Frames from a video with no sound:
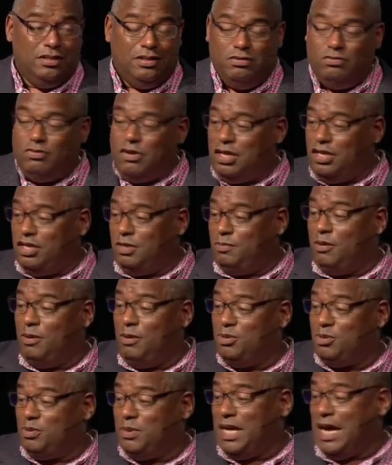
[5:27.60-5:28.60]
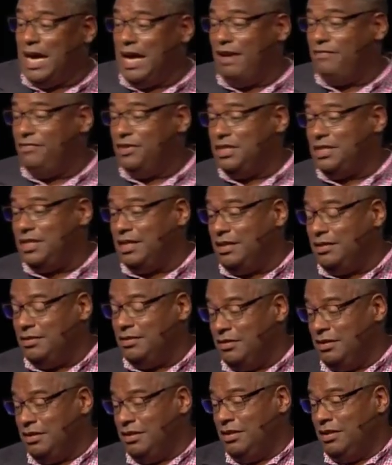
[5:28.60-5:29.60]
One of the problems we have is that
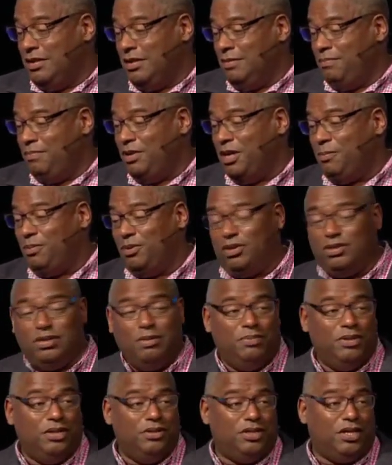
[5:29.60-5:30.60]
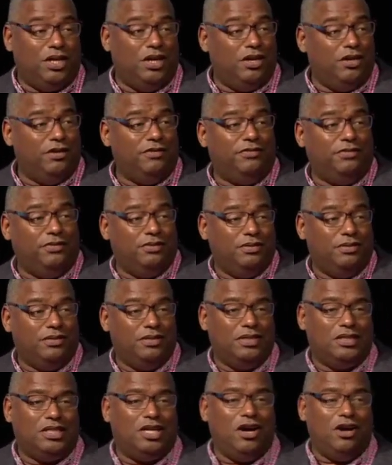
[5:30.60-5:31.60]
people on the blue curve
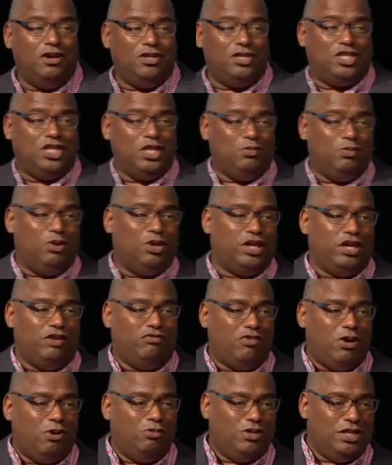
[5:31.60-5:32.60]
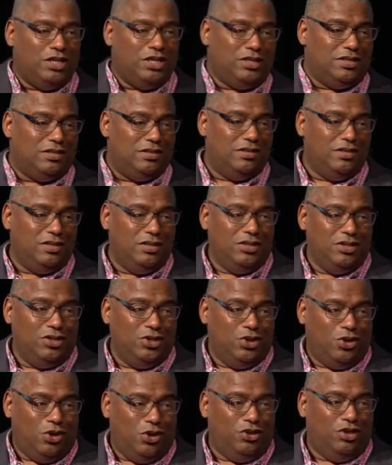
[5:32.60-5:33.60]
can't see what their role is
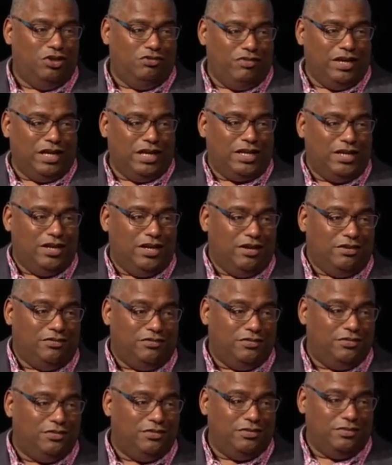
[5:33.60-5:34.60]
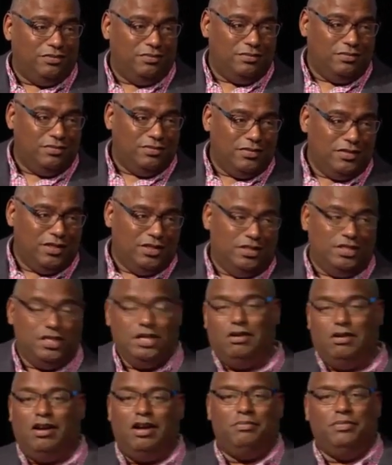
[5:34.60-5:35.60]
on the red curve. You
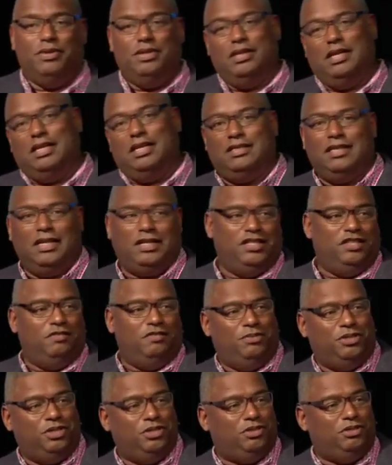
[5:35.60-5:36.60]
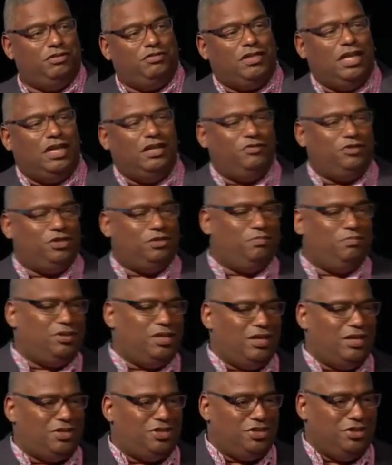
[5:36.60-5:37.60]
know, I'm an executive producer of television
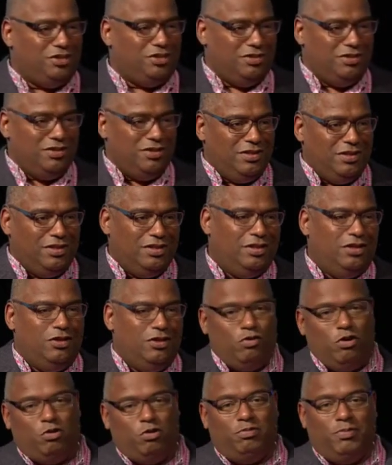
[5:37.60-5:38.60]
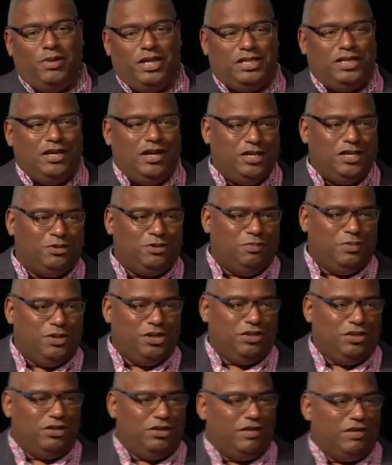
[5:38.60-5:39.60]
production. What will my title be
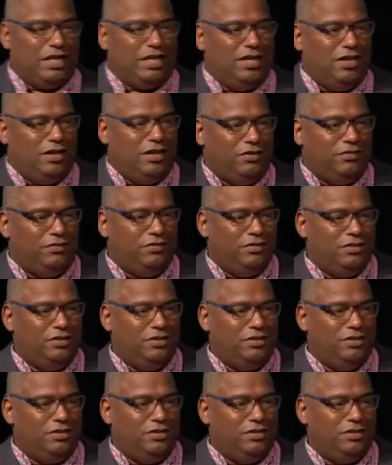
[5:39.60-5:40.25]
on the red curve?